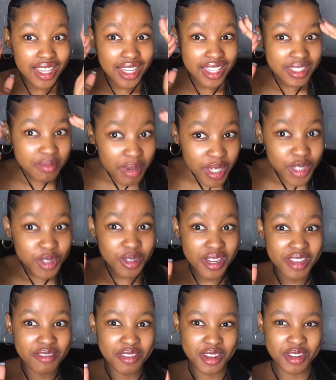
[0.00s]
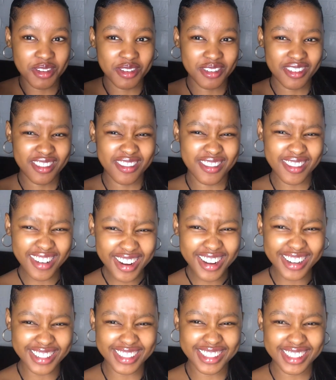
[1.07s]
is by shooting a video.
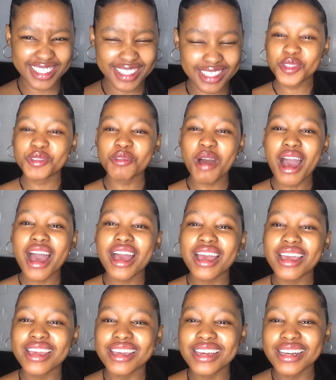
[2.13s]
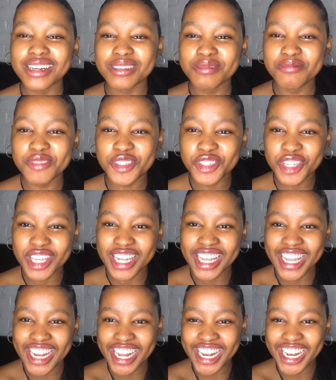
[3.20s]
Hurrah! So I
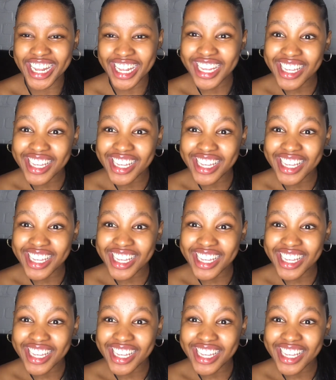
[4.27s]
matriculated